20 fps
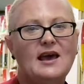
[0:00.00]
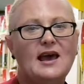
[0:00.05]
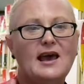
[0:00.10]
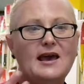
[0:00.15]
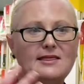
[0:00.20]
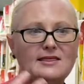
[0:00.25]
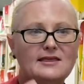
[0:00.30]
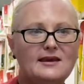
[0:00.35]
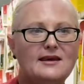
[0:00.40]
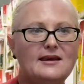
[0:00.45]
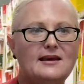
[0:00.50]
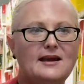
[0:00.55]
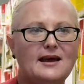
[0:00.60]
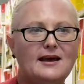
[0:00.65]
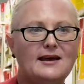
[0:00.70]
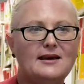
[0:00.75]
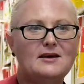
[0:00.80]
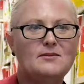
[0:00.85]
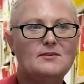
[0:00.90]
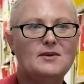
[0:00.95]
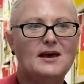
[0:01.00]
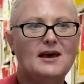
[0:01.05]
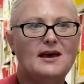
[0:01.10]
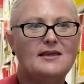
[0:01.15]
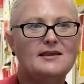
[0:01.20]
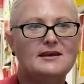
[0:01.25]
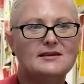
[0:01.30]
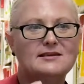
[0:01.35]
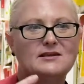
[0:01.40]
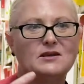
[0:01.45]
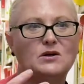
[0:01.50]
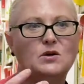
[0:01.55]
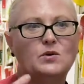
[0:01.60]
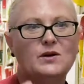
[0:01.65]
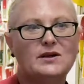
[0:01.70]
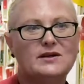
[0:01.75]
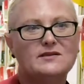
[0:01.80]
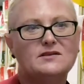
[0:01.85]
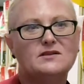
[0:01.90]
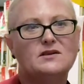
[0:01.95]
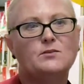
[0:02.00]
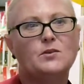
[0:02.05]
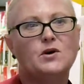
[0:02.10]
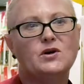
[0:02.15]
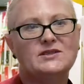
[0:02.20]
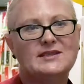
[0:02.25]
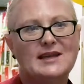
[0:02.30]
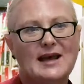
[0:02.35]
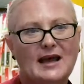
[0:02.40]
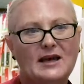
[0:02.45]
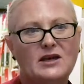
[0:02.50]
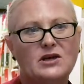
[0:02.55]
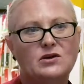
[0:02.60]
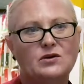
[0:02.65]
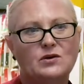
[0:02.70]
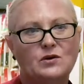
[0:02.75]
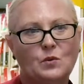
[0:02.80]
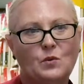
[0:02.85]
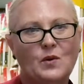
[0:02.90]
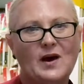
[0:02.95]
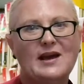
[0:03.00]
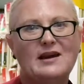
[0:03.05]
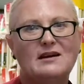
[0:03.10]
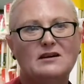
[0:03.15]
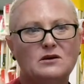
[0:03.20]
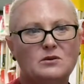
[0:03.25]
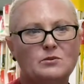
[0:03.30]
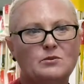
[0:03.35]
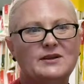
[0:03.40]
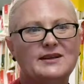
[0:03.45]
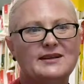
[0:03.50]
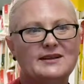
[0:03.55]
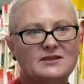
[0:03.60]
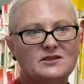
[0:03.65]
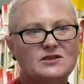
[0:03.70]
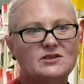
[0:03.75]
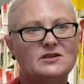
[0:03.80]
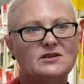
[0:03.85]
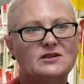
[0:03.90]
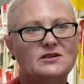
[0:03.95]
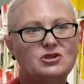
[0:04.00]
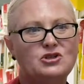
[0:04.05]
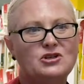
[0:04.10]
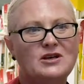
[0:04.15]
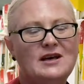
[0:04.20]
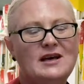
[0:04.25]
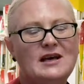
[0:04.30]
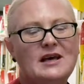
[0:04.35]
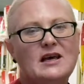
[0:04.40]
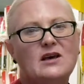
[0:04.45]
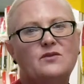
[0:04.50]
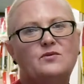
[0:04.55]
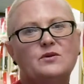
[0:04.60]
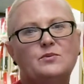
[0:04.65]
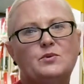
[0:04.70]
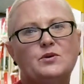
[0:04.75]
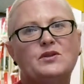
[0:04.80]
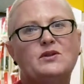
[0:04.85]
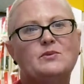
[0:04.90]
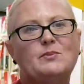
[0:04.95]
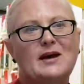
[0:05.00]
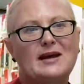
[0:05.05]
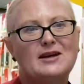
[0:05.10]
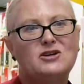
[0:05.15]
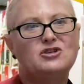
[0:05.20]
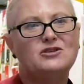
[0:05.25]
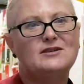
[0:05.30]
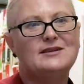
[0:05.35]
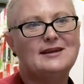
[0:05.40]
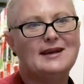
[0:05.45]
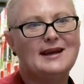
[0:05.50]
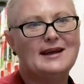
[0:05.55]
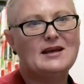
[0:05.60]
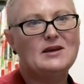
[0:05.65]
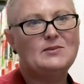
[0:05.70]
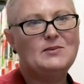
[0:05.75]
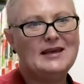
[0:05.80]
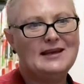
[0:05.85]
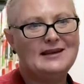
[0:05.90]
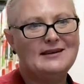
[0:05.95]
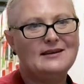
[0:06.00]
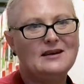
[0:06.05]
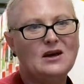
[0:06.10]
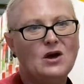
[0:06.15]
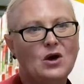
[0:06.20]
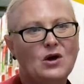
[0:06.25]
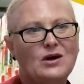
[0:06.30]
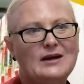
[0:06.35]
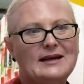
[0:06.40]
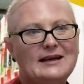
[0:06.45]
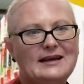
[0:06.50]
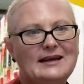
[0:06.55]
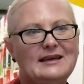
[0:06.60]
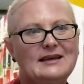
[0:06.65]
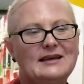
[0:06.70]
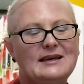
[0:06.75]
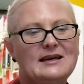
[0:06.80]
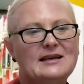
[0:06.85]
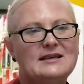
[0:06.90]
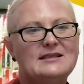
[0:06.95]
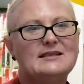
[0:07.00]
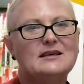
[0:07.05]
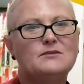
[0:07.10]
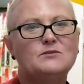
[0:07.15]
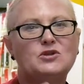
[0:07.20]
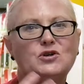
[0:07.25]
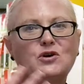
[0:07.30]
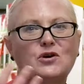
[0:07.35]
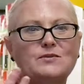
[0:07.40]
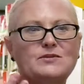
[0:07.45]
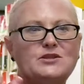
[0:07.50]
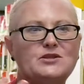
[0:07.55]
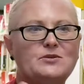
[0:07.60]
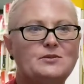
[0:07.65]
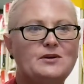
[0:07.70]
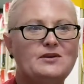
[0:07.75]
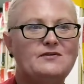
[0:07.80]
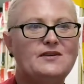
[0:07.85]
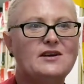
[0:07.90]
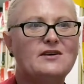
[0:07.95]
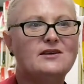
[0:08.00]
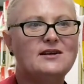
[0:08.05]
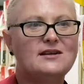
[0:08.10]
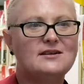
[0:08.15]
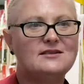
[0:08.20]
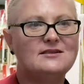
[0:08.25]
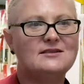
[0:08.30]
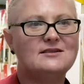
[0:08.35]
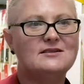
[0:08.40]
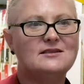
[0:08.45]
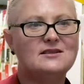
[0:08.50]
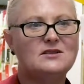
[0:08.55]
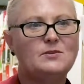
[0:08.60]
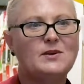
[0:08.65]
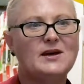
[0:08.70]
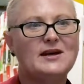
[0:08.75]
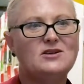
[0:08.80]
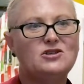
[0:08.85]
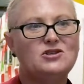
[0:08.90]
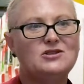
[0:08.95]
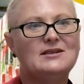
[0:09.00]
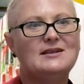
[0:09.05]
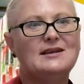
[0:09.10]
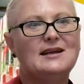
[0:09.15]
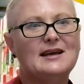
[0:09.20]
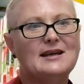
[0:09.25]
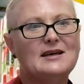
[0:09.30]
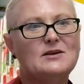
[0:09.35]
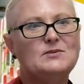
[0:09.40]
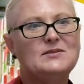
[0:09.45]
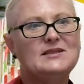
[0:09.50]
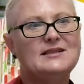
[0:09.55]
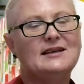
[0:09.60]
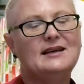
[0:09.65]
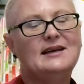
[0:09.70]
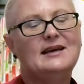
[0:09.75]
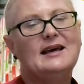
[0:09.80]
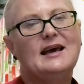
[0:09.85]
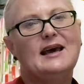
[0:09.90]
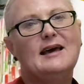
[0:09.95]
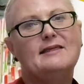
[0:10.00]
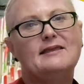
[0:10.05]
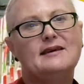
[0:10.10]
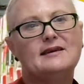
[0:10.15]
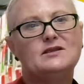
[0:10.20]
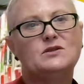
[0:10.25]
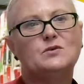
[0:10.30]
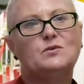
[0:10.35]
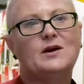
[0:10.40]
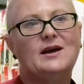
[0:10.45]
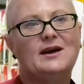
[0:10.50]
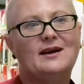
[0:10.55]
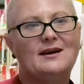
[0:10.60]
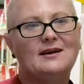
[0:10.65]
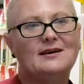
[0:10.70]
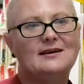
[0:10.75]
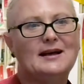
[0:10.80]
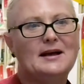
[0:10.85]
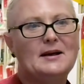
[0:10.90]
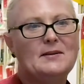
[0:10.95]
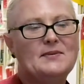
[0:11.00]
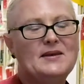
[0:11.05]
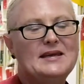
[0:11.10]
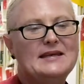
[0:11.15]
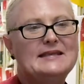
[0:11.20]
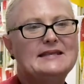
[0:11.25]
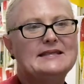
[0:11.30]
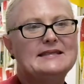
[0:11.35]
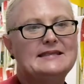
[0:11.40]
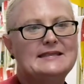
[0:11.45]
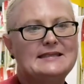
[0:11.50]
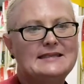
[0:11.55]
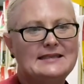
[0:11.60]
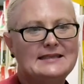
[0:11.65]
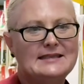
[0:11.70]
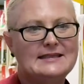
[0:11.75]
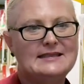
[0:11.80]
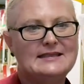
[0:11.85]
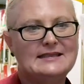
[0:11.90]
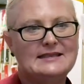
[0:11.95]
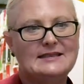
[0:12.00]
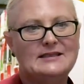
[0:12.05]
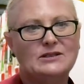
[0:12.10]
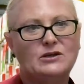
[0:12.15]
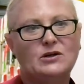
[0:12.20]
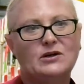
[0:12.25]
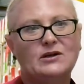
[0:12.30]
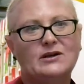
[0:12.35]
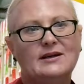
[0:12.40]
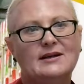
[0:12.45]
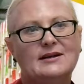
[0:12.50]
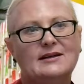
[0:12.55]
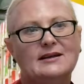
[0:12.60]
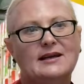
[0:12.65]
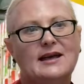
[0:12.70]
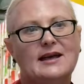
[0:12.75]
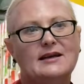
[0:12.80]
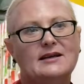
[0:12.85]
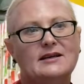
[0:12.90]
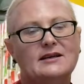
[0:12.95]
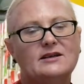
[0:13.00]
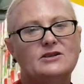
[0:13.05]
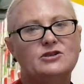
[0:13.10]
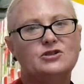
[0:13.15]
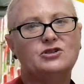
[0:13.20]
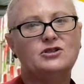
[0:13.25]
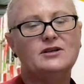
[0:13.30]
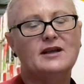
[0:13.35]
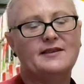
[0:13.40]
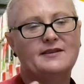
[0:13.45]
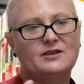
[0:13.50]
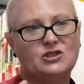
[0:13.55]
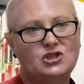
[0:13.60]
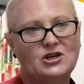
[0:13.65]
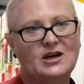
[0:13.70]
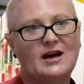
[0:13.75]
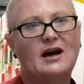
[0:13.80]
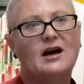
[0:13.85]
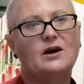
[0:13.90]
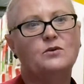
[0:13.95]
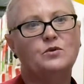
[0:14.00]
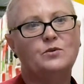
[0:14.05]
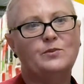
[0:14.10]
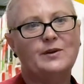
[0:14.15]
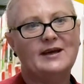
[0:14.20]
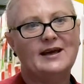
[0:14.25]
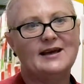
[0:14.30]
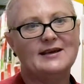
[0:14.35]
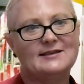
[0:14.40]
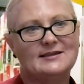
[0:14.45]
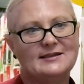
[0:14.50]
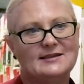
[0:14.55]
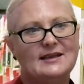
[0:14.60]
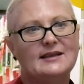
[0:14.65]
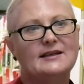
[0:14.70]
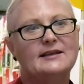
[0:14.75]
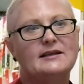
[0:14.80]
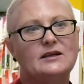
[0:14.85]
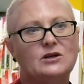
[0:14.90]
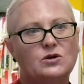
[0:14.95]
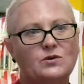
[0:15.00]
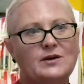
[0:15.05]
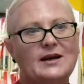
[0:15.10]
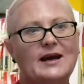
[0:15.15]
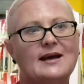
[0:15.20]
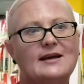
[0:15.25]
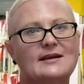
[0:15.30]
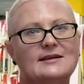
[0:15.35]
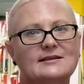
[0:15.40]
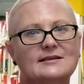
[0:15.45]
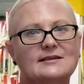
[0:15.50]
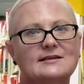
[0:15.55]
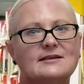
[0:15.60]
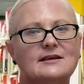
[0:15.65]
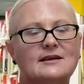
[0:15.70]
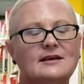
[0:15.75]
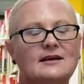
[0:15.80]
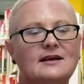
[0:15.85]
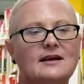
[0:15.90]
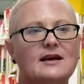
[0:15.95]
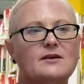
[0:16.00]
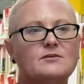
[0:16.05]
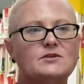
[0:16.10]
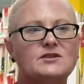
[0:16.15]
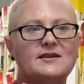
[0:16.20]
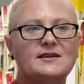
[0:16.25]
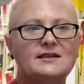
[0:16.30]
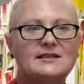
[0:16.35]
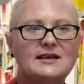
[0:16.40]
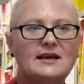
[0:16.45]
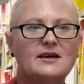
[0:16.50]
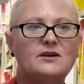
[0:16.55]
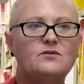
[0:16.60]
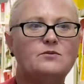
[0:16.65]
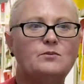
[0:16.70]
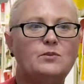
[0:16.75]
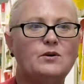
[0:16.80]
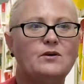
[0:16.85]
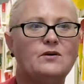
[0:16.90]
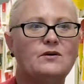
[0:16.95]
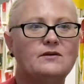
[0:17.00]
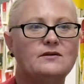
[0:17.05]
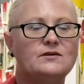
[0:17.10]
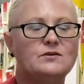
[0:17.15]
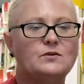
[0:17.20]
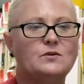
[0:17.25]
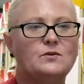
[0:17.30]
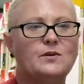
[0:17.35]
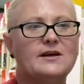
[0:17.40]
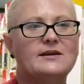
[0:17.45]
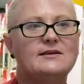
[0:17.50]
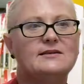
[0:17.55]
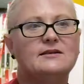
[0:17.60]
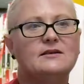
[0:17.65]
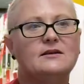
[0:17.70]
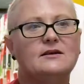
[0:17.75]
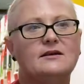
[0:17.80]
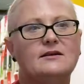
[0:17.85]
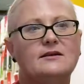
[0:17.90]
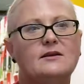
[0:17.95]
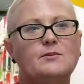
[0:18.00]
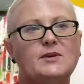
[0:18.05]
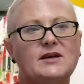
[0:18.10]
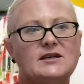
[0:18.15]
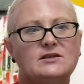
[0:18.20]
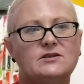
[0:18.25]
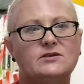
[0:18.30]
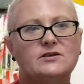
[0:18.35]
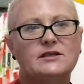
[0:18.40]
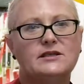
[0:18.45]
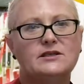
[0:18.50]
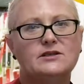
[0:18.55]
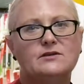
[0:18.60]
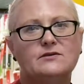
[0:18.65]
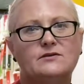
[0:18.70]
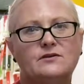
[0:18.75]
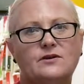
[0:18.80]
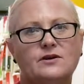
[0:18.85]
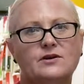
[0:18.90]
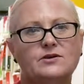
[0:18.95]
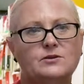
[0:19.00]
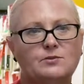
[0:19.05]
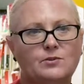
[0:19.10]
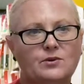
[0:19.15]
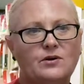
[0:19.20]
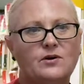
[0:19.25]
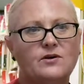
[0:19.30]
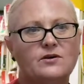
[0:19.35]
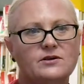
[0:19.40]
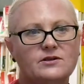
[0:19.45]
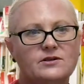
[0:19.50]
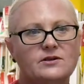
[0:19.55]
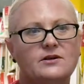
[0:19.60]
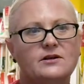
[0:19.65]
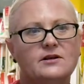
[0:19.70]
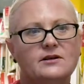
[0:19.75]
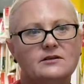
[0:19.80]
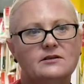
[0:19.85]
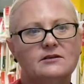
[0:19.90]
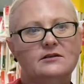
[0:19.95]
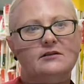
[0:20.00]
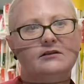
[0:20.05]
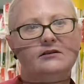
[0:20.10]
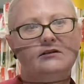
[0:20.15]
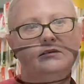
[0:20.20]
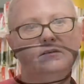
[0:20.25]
and their name, and that's the quickest and most accurate way to complete a search. If we put the patient name in only, sometimes there'll be variances to patient names, and that's where inconsistencies occur and another chart will be accidentally created. So the date of birth is always the best identifier to prioritise.